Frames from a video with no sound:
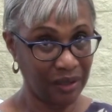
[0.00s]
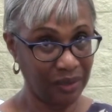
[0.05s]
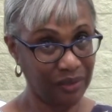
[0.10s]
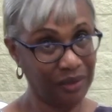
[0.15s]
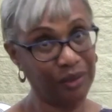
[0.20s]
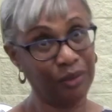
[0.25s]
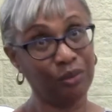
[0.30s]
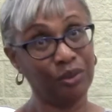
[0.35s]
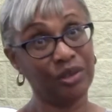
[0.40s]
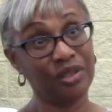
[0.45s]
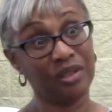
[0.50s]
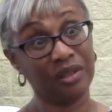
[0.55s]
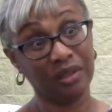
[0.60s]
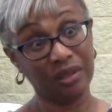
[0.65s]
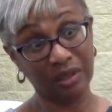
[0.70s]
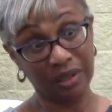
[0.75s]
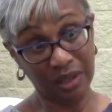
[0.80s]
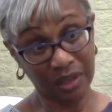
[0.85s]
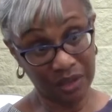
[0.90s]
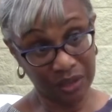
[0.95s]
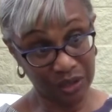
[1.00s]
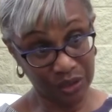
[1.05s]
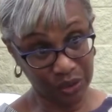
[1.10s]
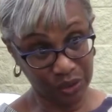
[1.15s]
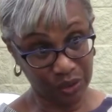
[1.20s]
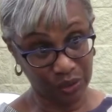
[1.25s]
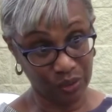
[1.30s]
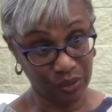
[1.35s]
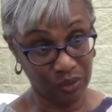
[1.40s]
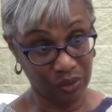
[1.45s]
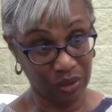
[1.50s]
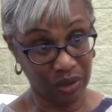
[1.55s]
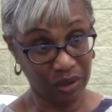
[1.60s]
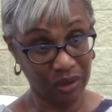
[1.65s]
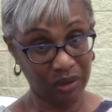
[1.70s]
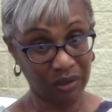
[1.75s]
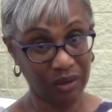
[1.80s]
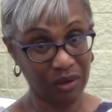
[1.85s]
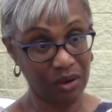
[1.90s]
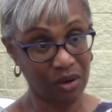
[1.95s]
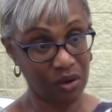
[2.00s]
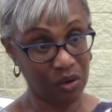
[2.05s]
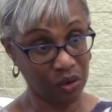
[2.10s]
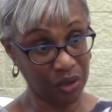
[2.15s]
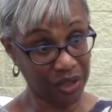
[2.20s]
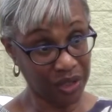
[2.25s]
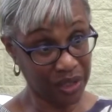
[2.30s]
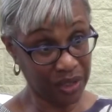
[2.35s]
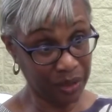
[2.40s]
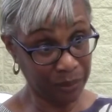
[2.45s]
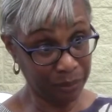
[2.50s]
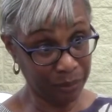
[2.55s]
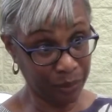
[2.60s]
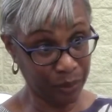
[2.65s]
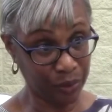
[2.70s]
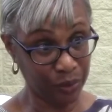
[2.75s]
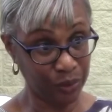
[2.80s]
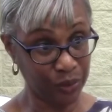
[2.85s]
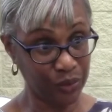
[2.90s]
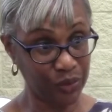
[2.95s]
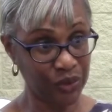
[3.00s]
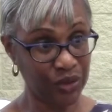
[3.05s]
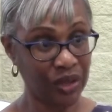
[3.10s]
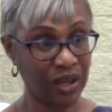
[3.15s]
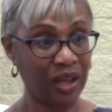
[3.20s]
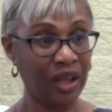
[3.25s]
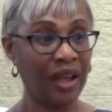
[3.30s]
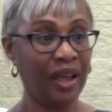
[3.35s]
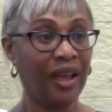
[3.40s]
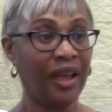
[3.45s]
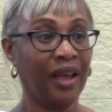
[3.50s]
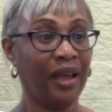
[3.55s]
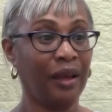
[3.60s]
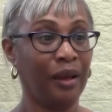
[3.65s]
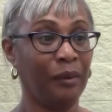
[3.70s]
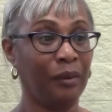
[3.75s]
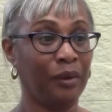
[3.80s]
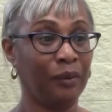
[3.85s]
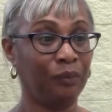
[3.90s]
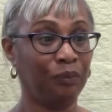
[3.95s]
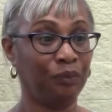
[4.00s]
there was another store called Kemper's. A